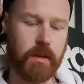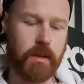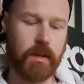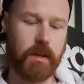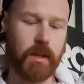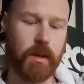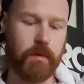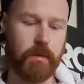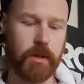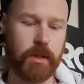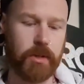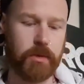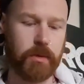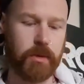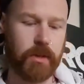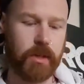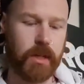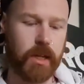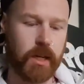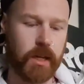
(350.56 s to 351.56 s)
one is
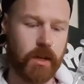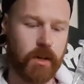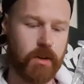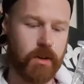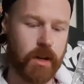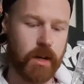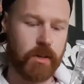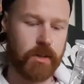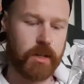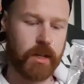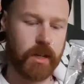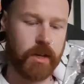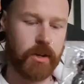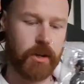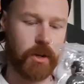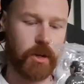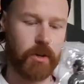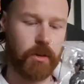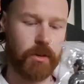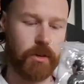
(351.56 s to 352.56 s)
one that you can cut. Actually, I
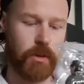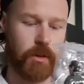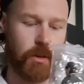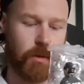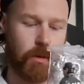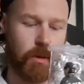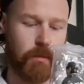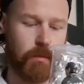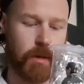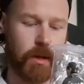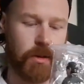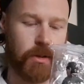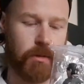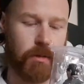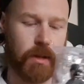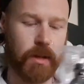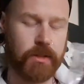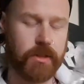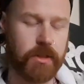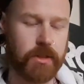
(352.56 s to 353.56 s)
could have cut the other one, but I do
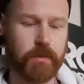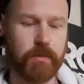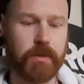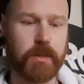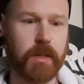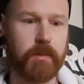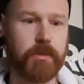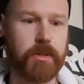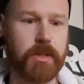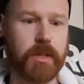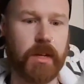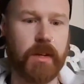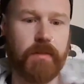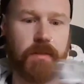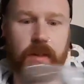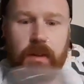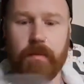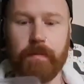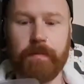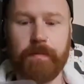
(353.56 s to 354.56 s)
like to sometimes
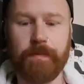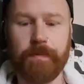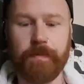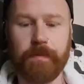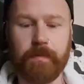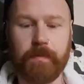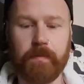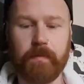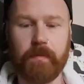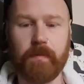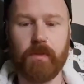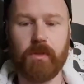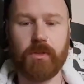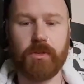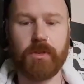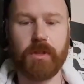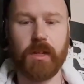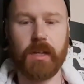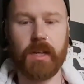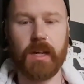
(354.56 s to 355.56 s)
save them
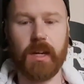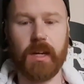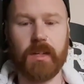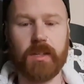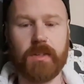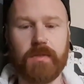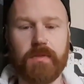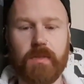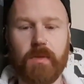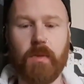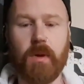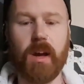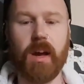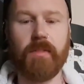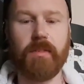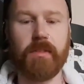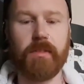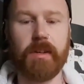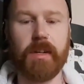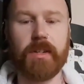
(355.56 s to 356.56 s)
just in case. For
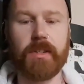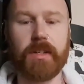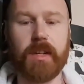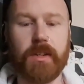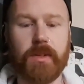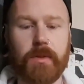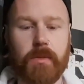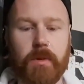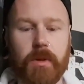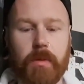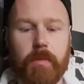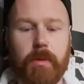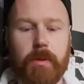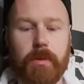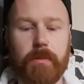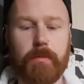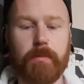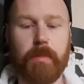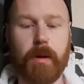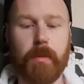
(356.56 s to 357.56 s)
whatever reason, I do want to pop
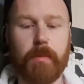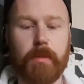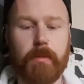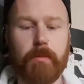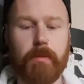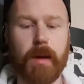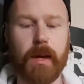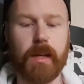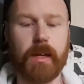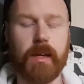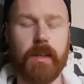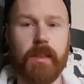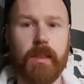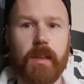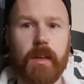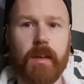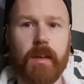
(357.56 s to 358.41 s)
them back in